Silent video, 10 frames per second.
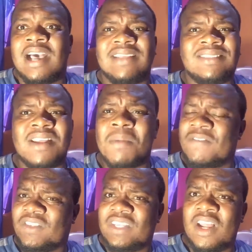Some
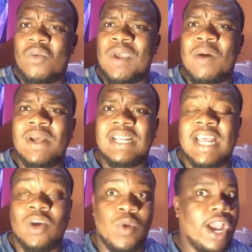of us, you know, we are
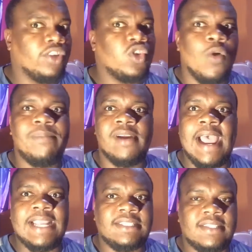wondering, we are so
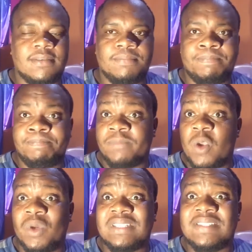bright,
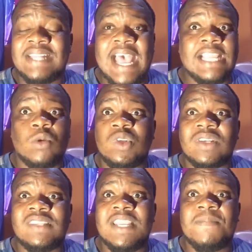but it's like we
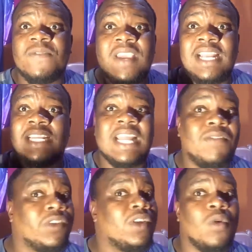just keep failing.
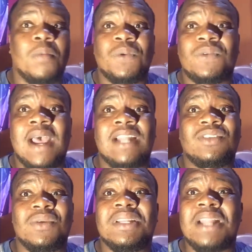Everything we put to
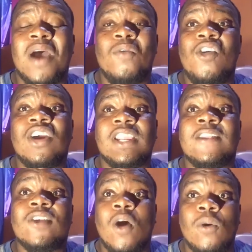hand to it not
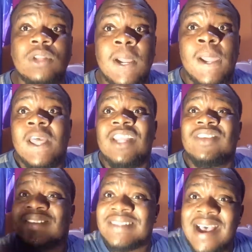working out. It's
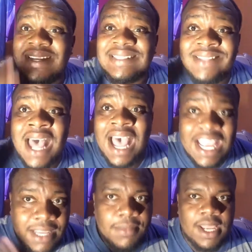just not the
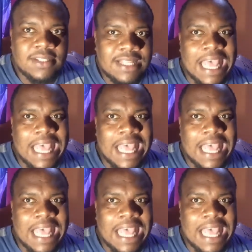time yet.